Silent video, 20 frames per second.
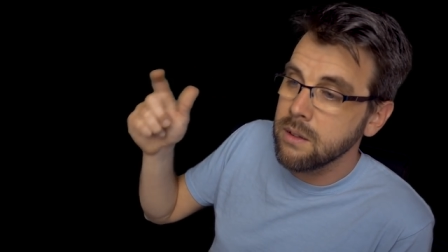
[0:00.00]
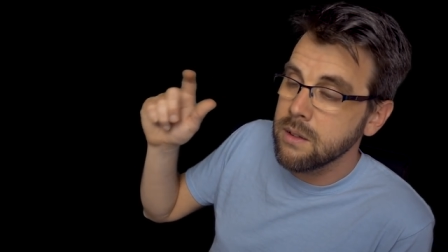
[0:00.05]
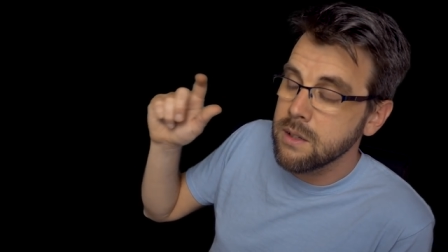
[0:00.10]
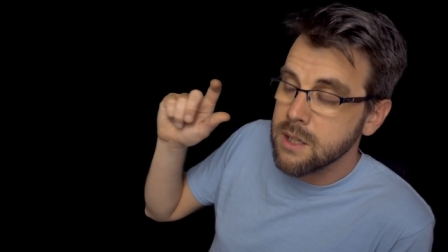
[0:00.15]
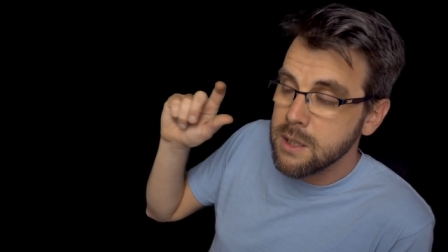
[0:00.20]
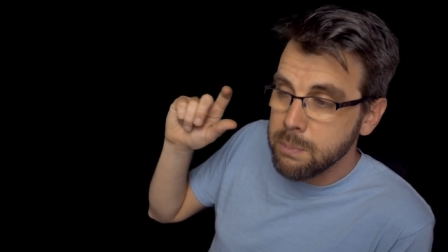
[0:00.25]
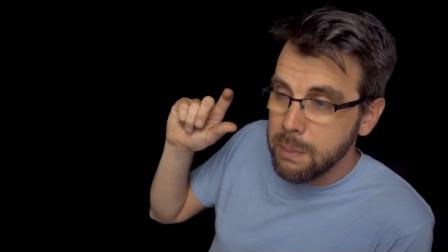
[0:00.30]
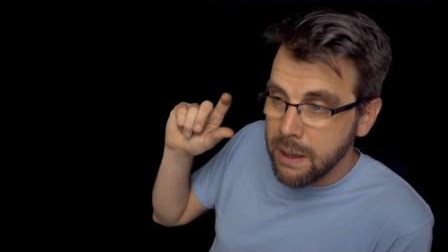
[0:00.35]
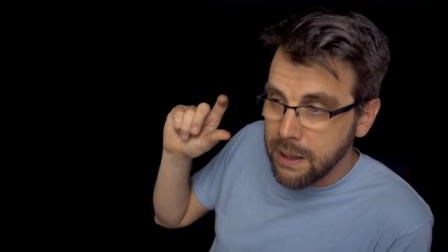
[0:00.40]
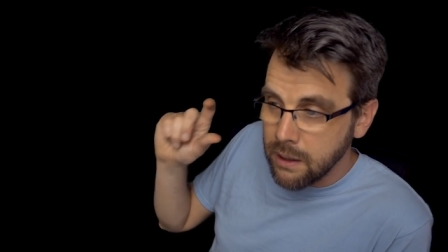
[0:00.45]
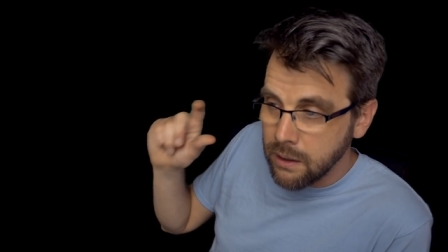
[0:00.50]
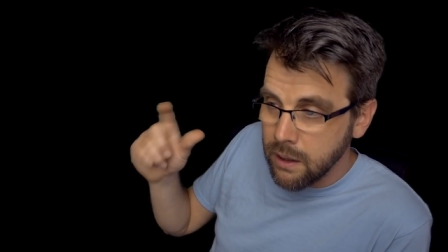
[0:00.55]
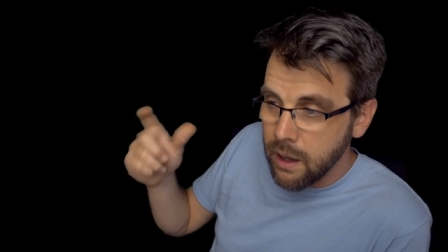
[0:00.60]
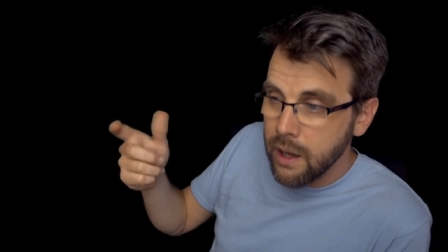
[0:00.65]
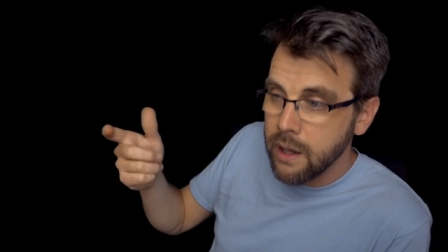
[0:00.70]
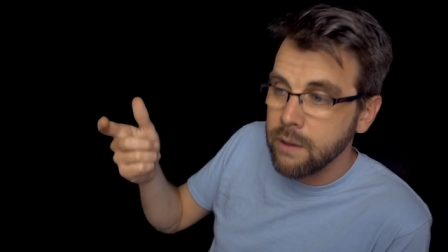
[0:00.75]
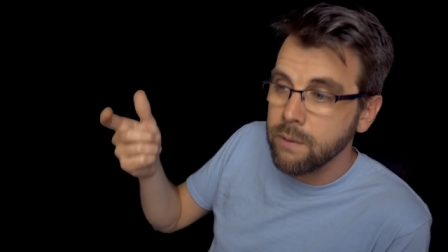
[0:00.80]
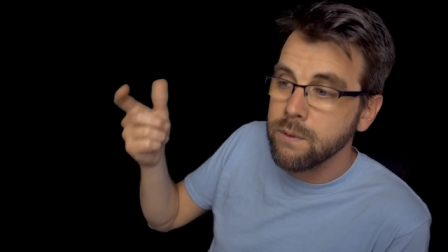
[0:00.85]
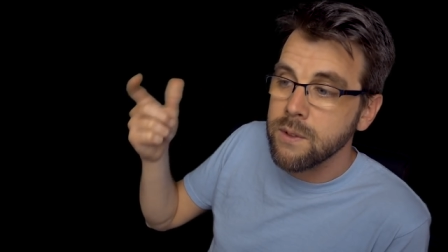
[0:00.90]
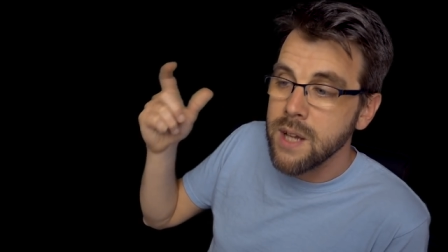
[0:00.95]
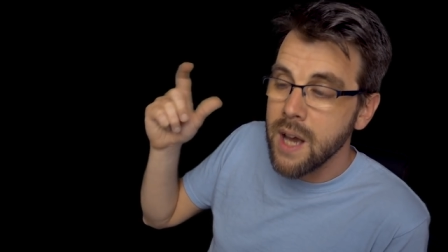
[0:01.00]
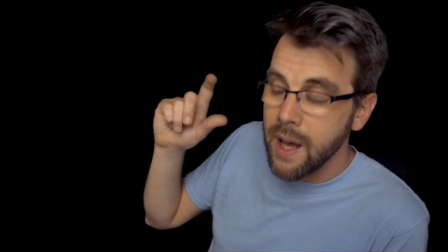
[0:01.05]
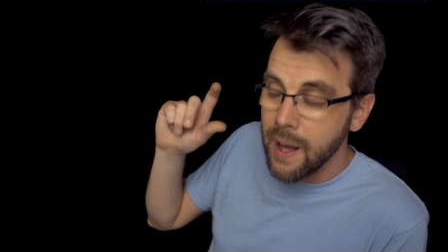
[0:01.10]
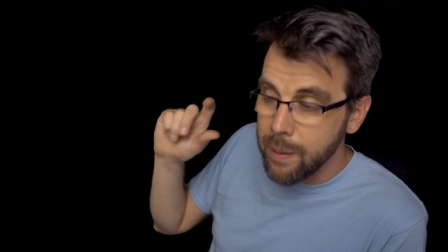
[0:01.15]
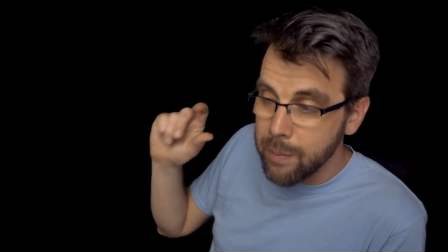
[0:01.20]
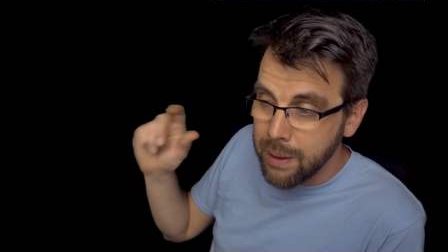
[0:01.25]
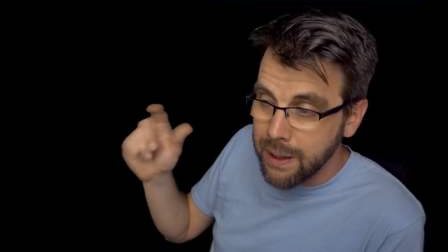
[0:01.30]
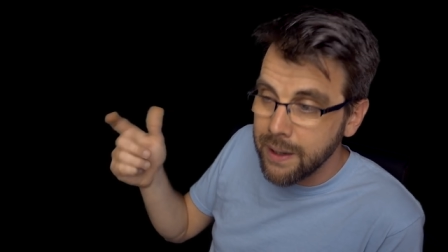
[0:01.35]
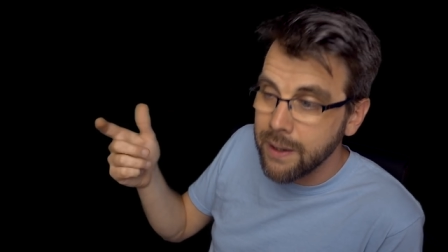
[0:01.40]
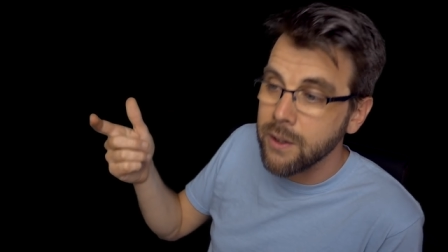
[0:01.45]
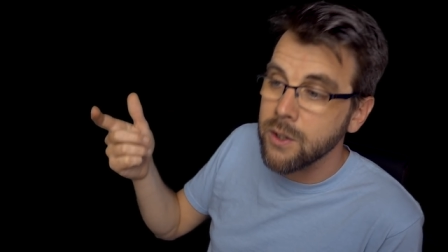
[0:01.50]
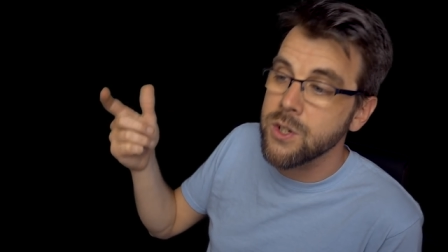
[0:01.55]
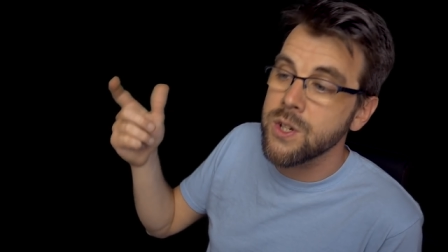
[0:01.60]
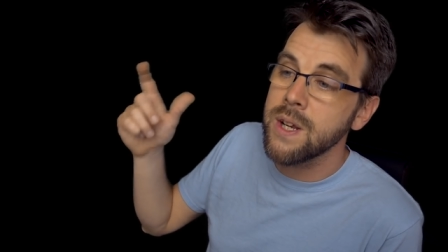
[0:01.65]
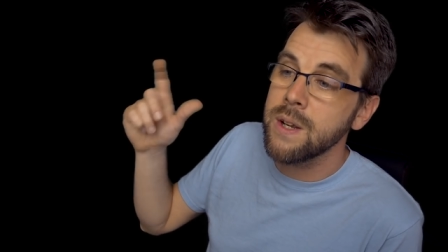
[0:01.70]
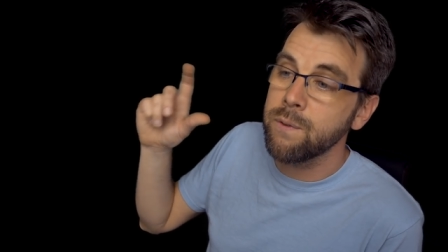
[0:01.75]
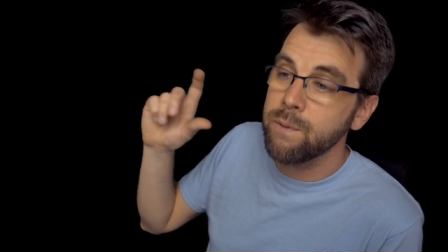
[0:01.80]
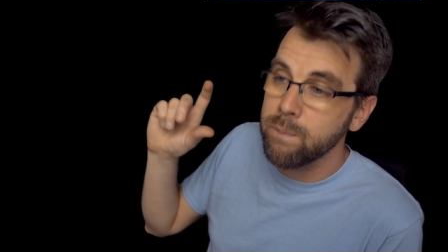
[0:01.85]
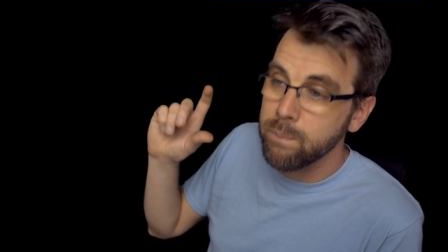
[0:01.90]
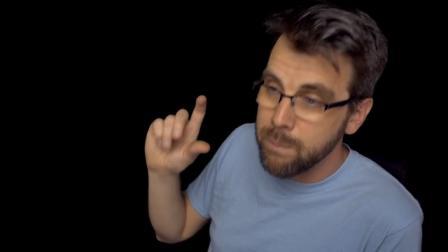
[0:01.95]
spend a lot of time and energy